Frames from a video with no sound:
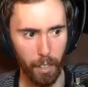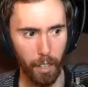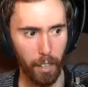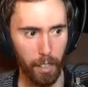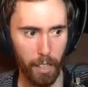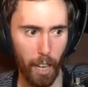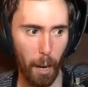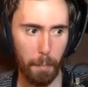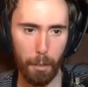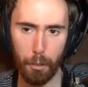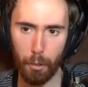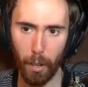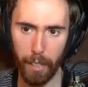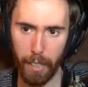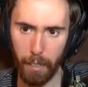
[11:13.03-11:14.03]
Copy
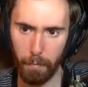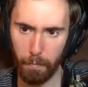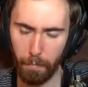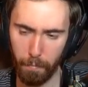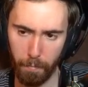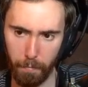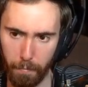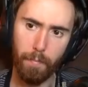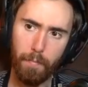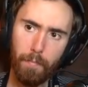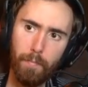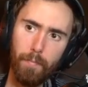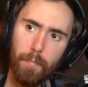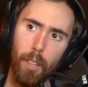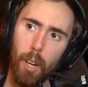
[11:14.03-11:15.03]
strike it?
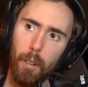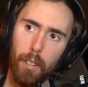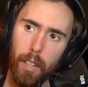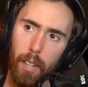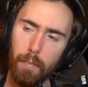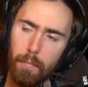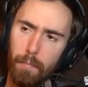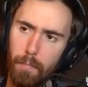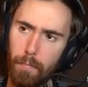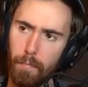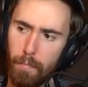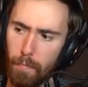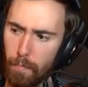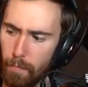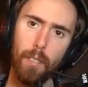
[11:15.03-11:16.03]
Okay.
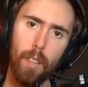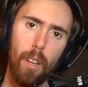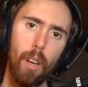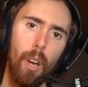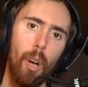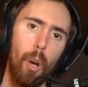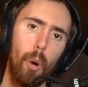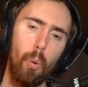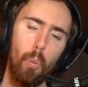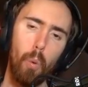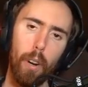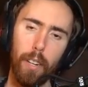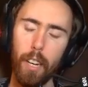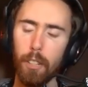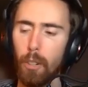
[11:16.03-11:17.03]

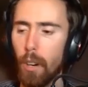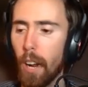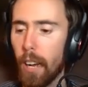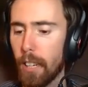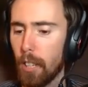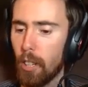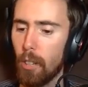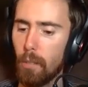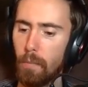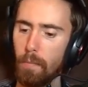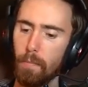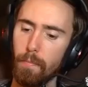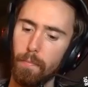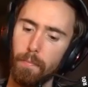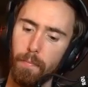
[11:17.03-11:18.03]
100 IQ.
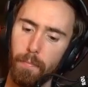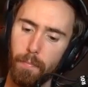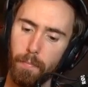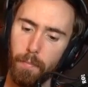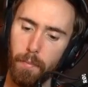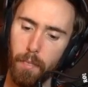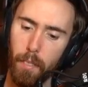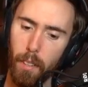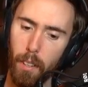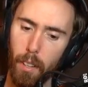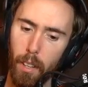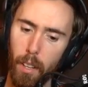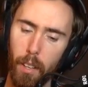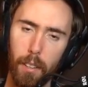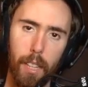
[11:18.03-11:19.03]

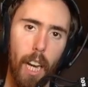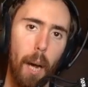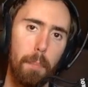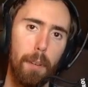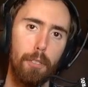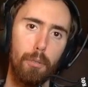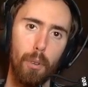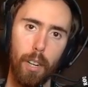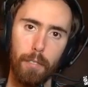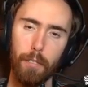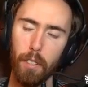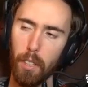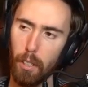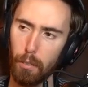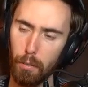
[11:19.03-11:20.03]
Copy strike
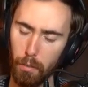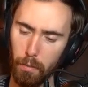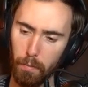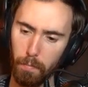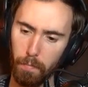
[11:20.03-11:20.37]
videos.